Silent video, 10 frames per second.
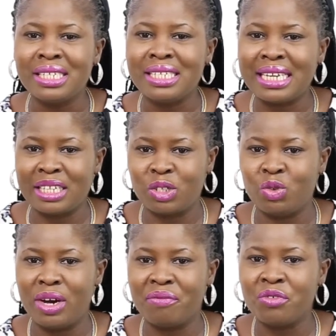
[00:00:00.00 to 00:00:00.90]
that
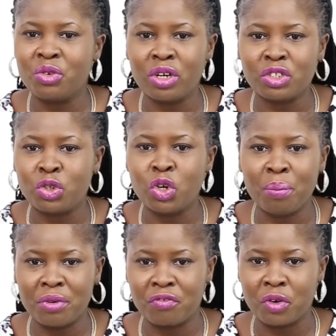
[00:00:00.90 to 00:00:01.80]
you have not
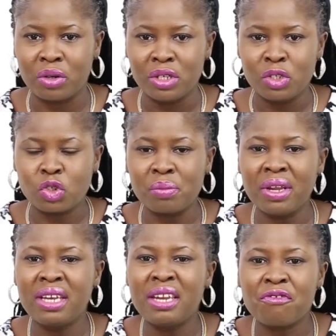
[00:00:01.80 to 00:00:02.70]
done before,
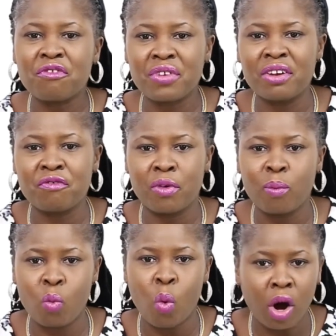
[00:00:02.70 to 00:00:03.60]
something different
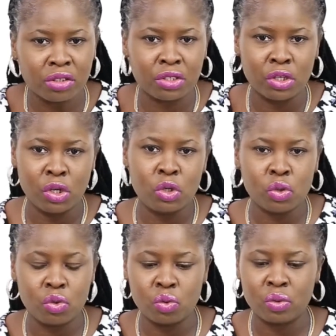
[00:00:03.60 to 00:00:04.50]
from what
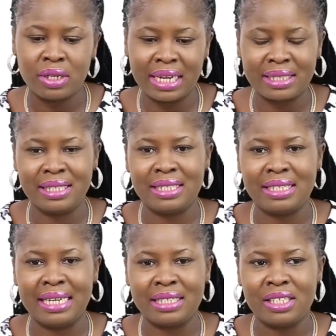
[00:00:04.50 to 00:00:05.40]
you do. That is
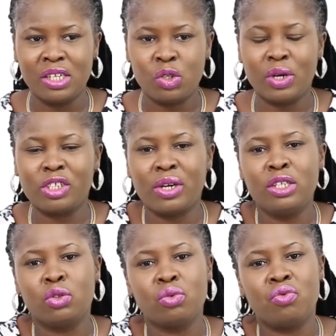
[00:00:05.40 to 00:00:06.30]
that you are
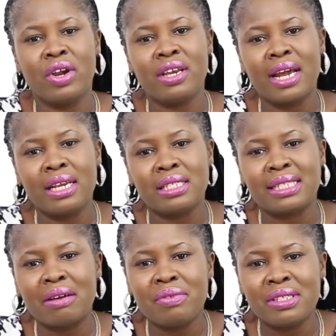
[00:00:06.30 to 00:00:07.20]
trying to render a
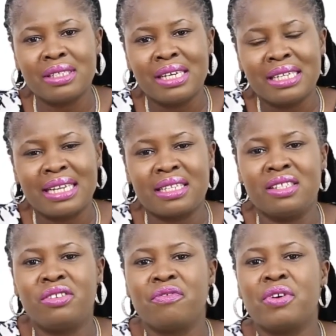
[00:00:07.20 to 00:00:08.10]
service that
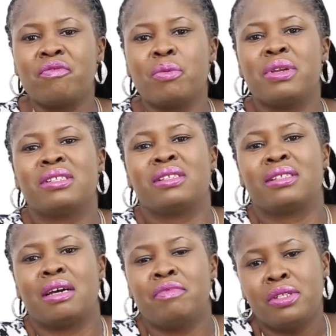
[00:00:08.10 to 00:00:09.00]
is different from the
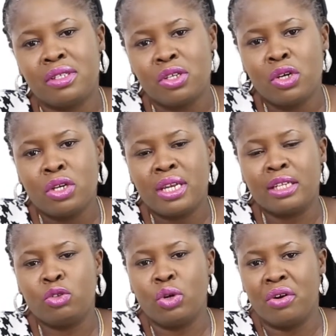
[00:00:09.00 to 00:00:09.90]
service
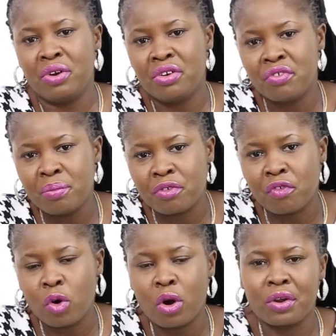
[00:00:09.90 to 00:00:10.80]
that you are rendering
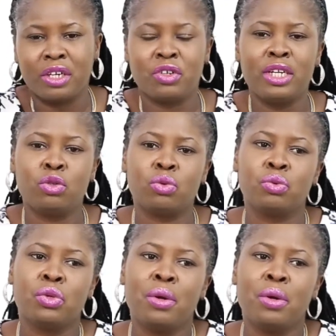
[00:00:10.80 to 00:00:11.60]
before, or you are trying to